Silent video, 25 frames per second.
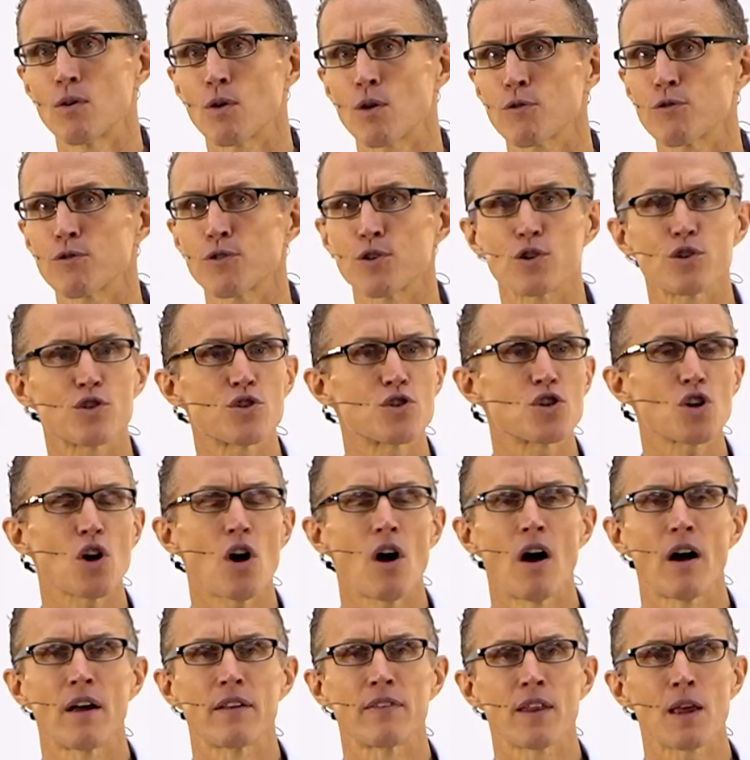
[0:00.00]
or First
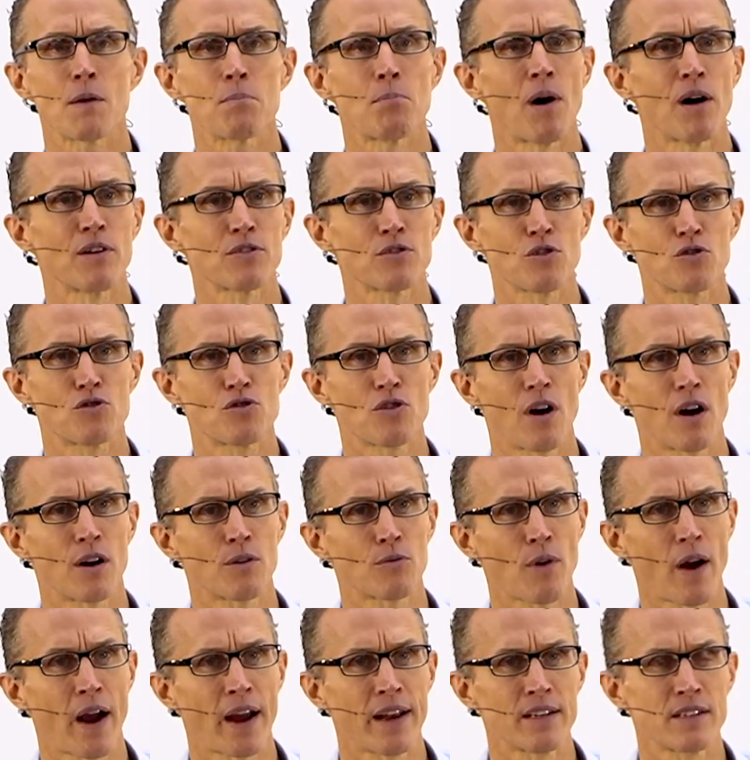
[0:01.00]
John, the Apostle
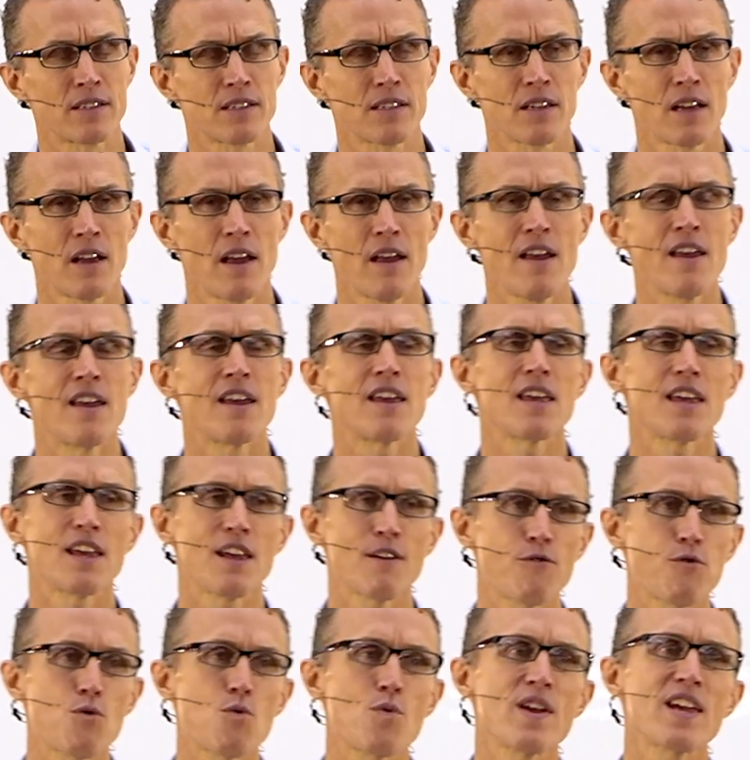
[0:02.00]
John writes,
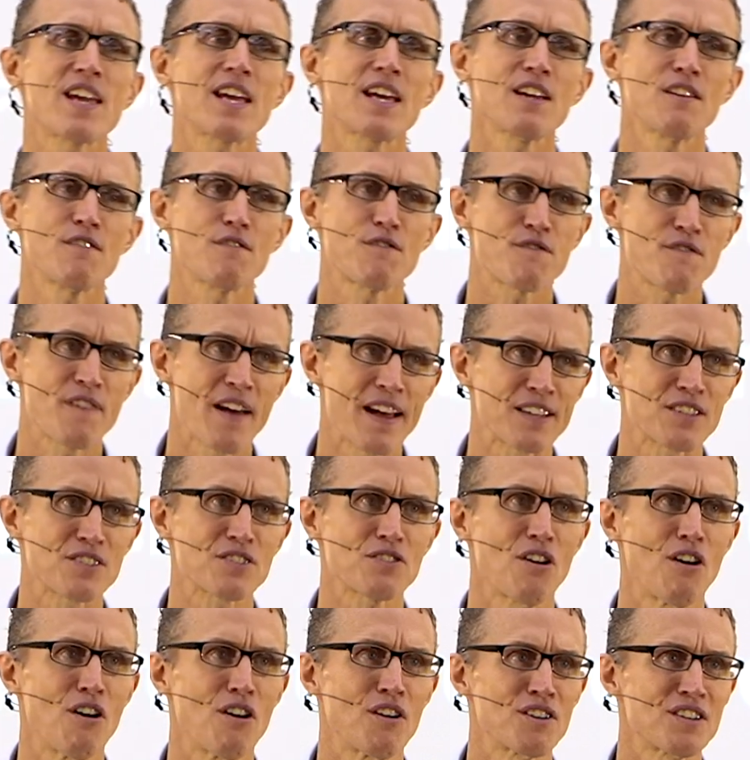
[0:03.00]
if we
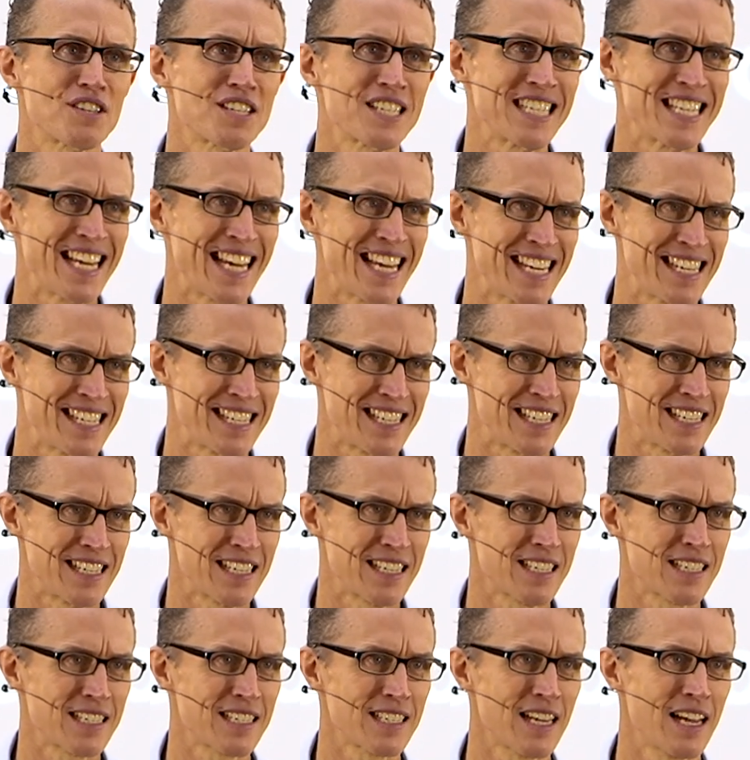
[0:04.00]
confess our
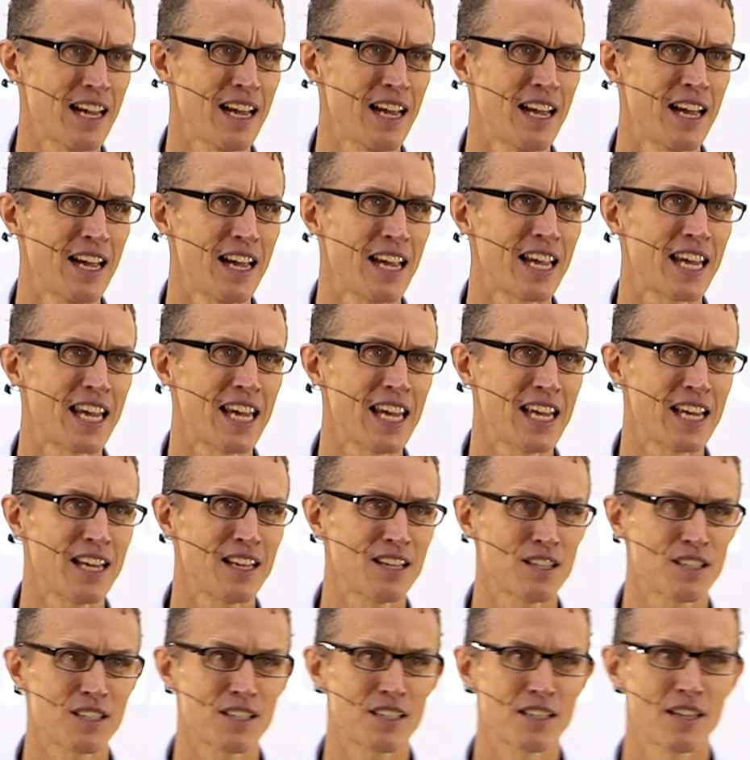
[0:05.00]
sins, he
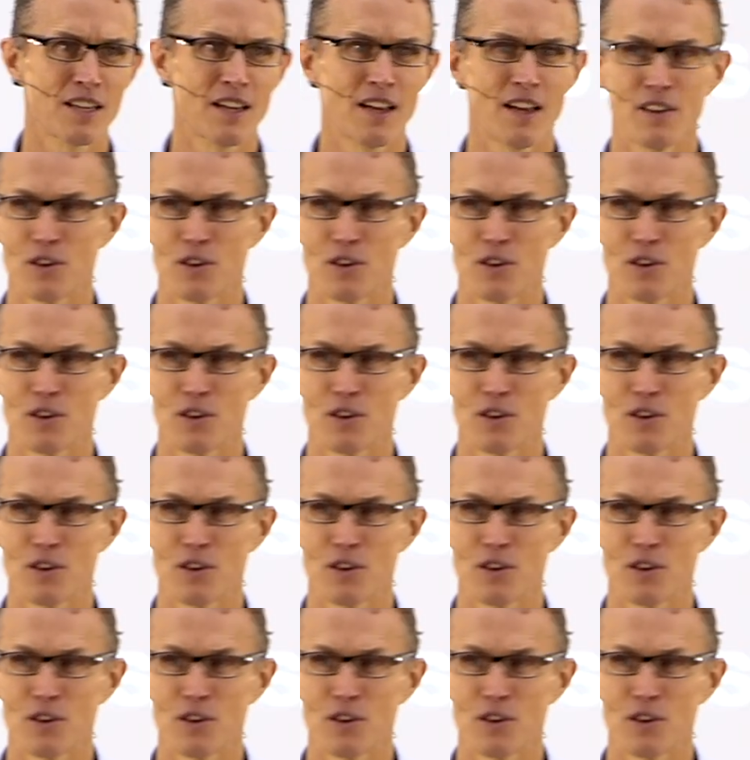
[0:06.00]
is,